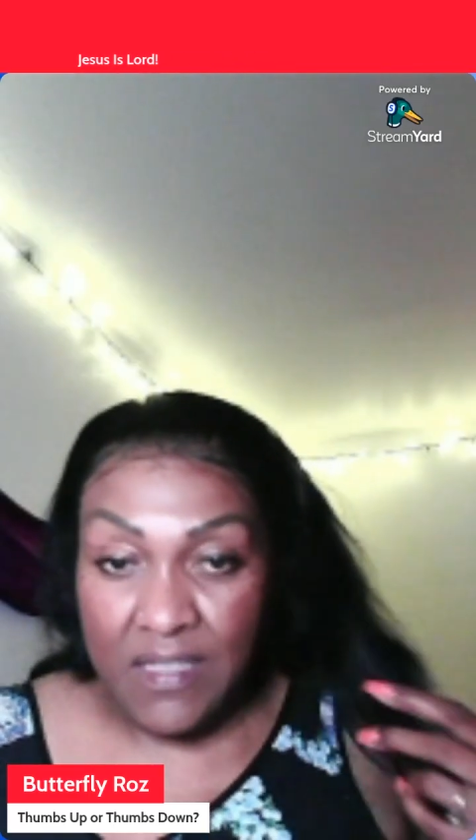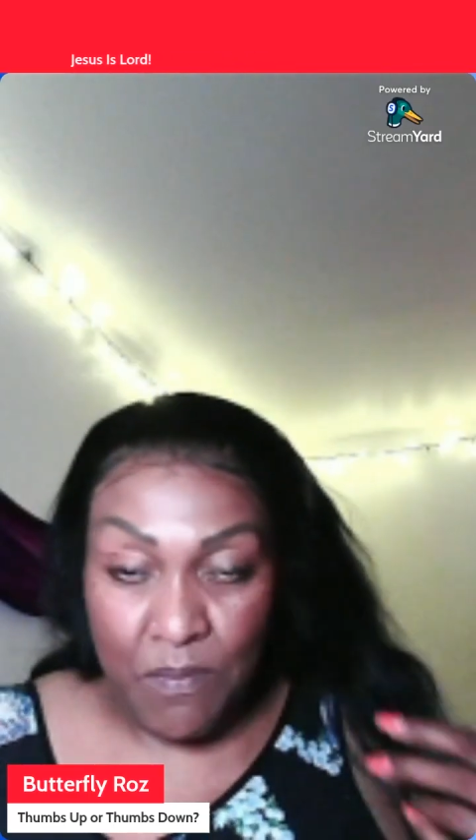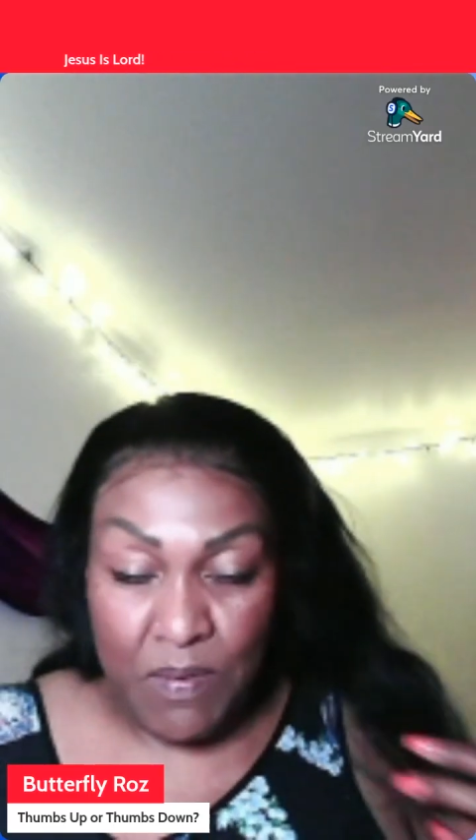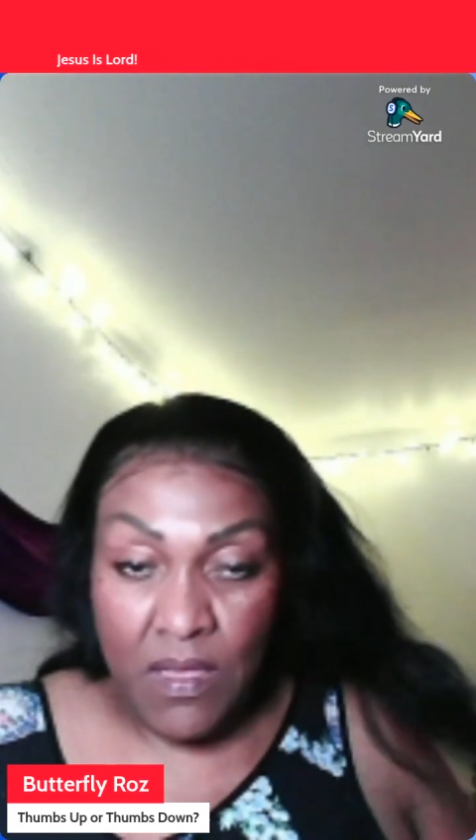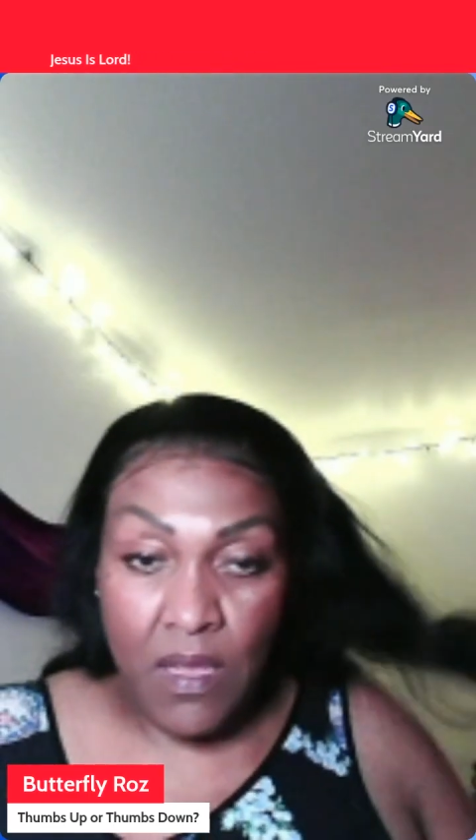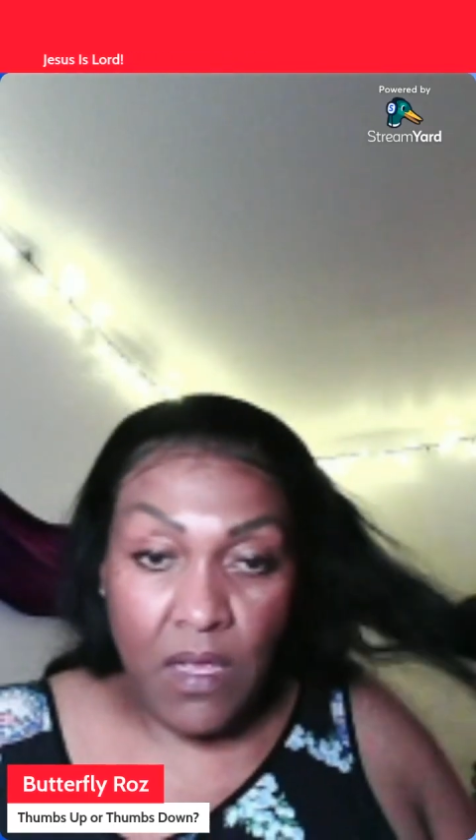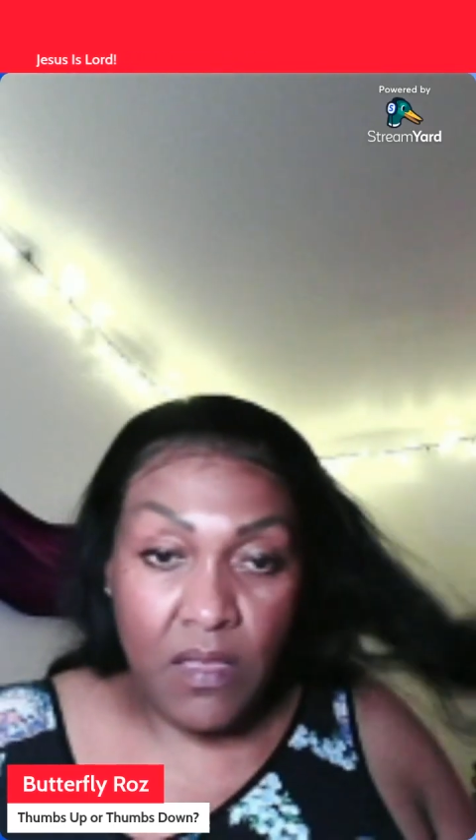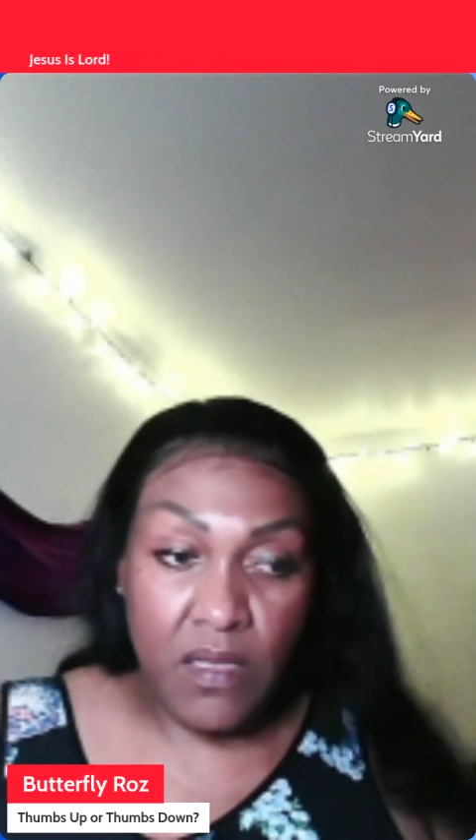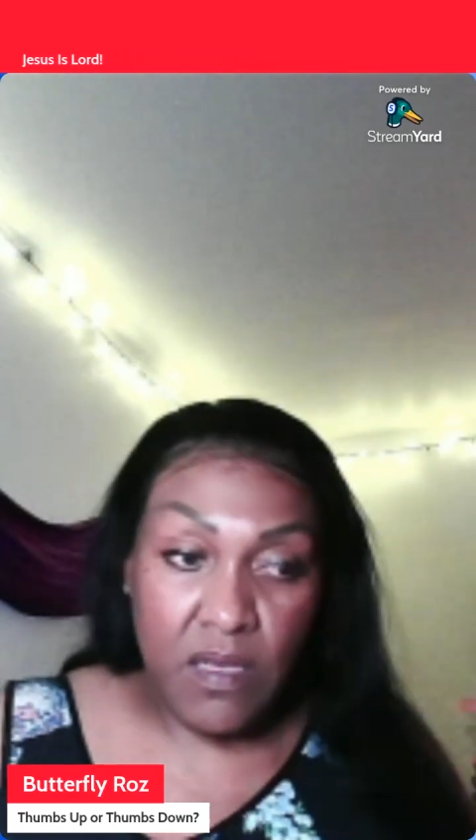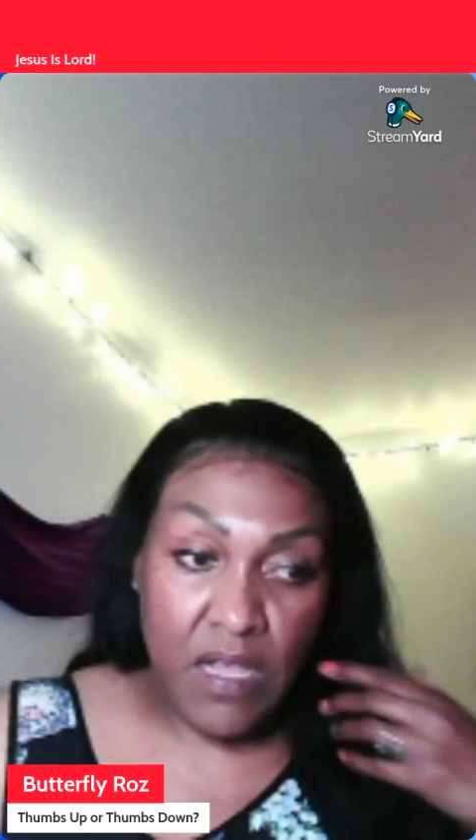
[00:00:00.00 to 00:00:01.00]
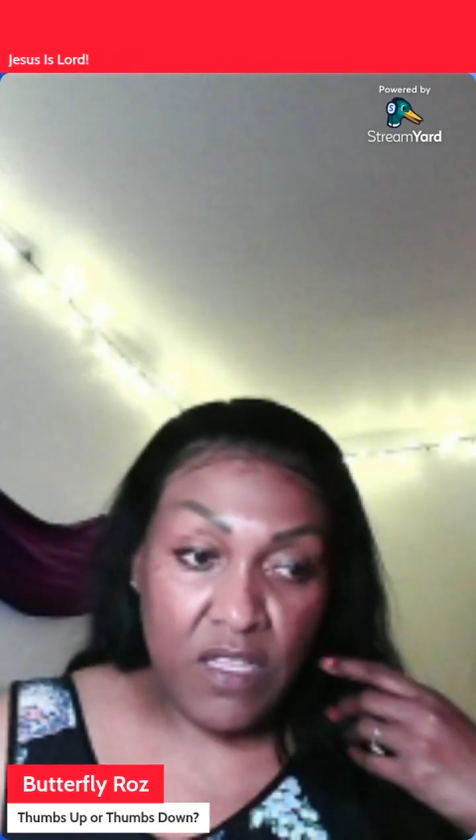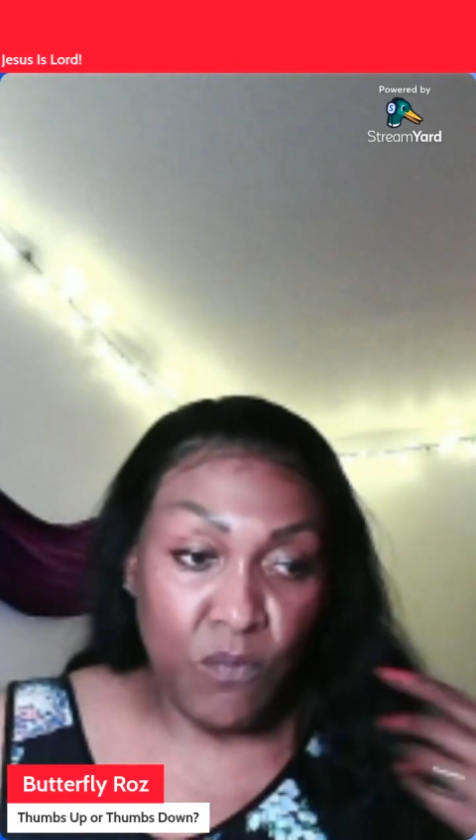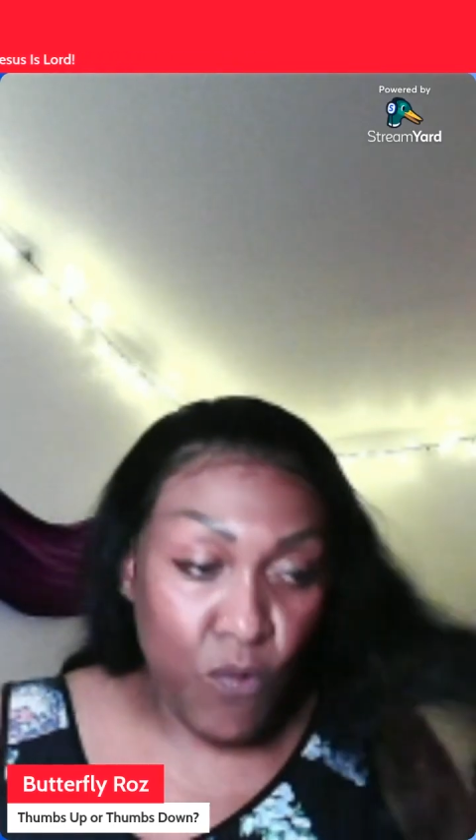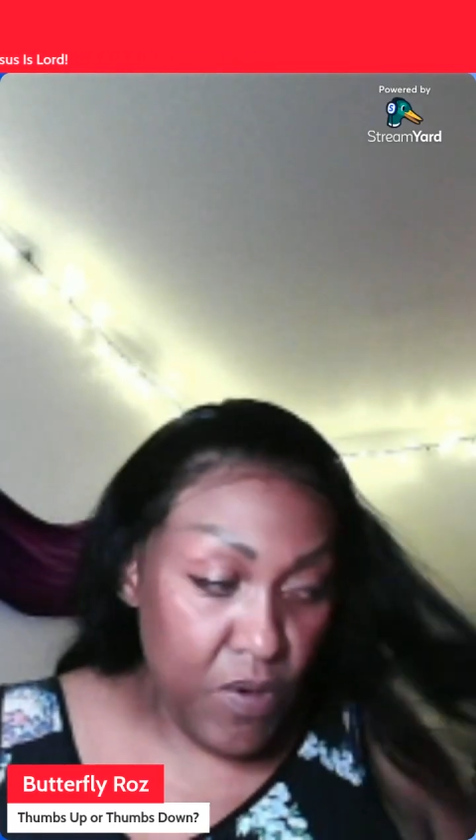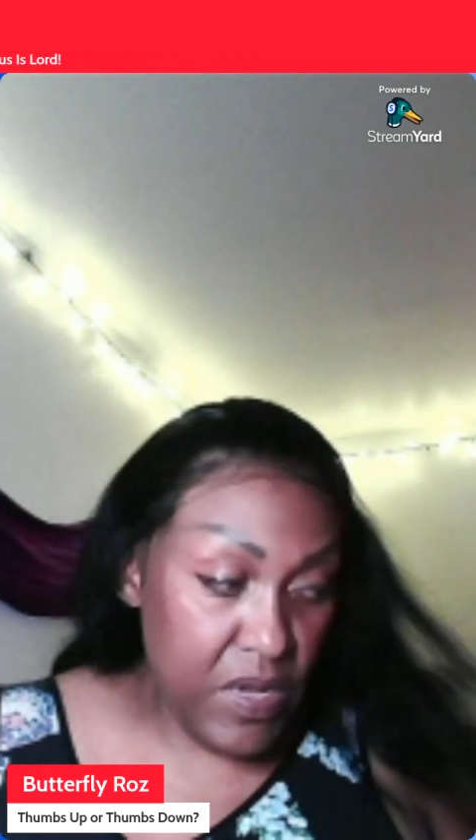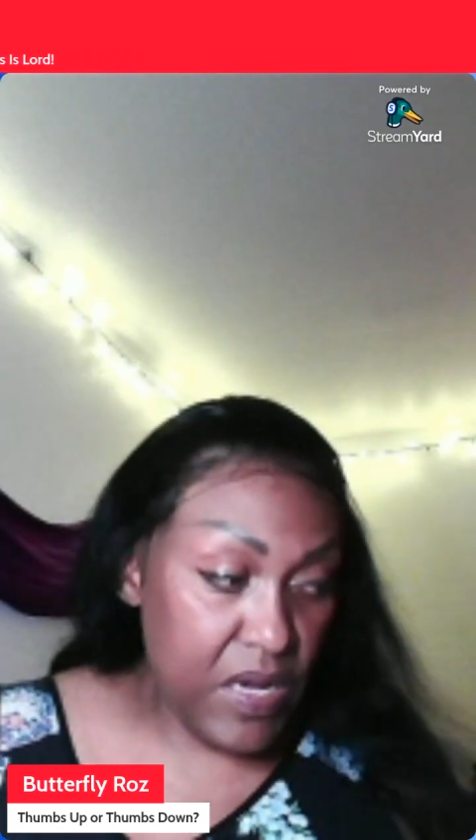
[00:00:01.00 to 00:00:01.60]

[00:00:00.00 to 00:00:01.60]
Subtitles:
done the next morning,